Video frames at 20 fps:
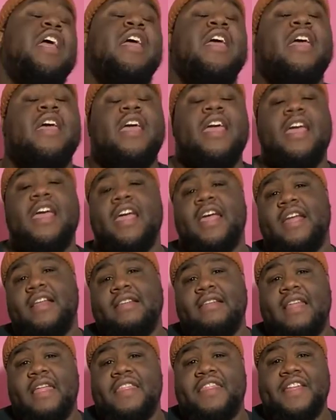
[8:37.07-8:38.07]

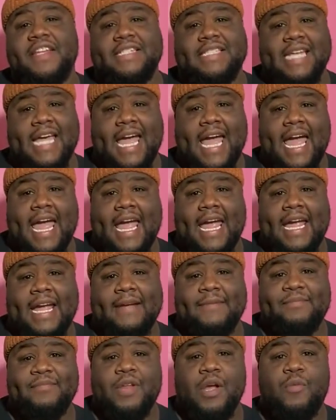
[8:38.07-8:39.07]
in the
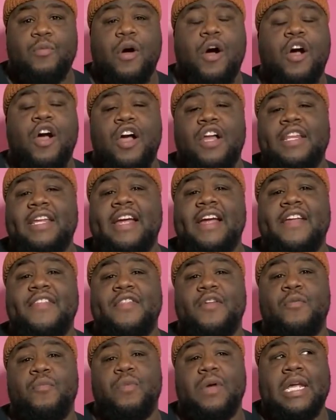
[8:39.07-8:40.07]
day, well, earlier in
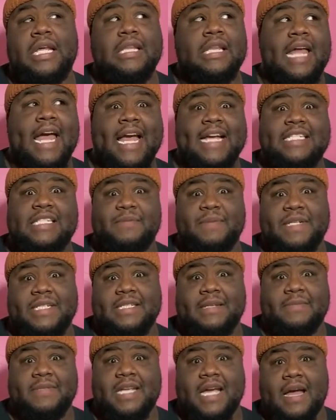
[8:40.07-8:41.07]
the week, last week
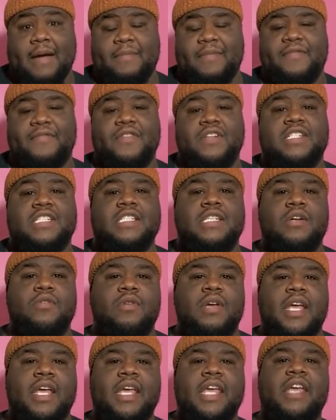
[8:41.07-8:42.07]
sometime before the snow
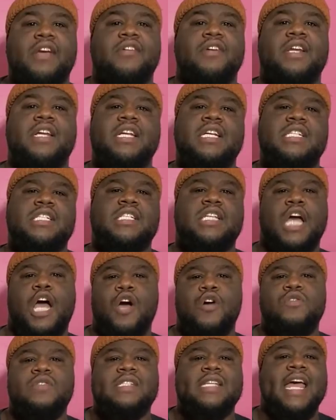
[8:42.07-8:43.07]
hit here on the East
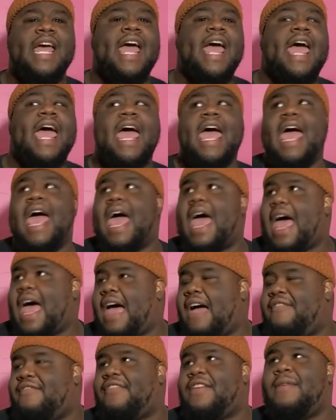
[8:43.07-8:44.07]
Coast,
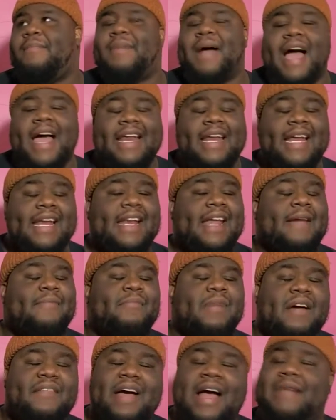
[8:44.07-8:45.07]
everybody and their
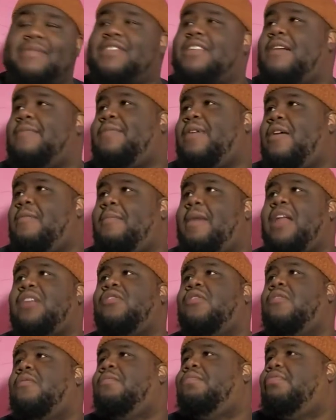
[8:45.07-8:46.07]
mother, I'm talking about my
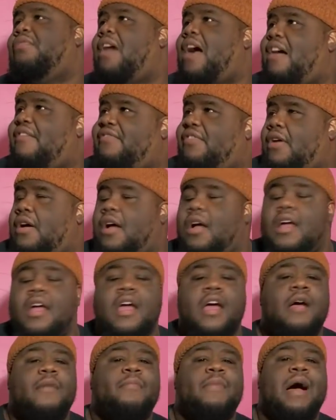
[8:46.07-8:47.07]
little brother,
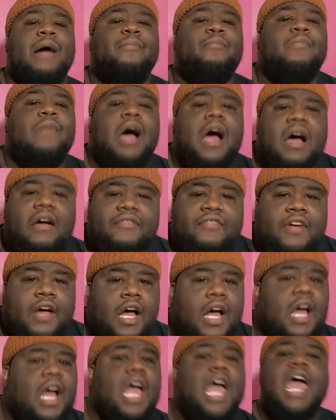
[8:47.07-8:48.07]
my
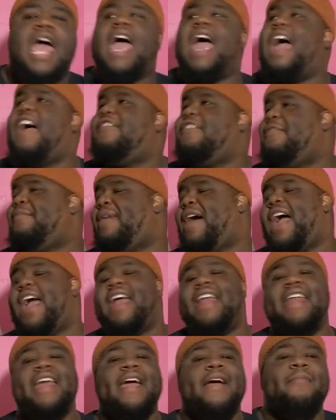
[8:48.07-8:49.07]
mother, everybody
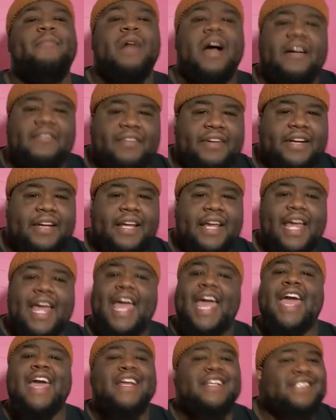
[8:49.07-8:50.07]
and their mother
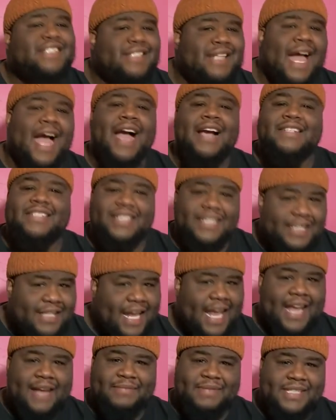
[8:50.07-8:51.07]
had stocks in
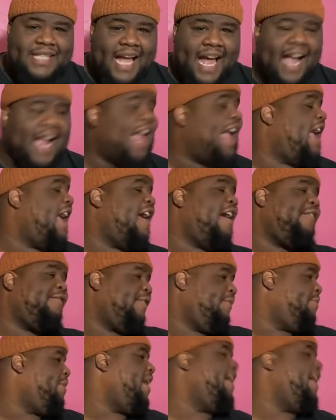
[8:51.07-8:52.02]
GameStop. Everybody,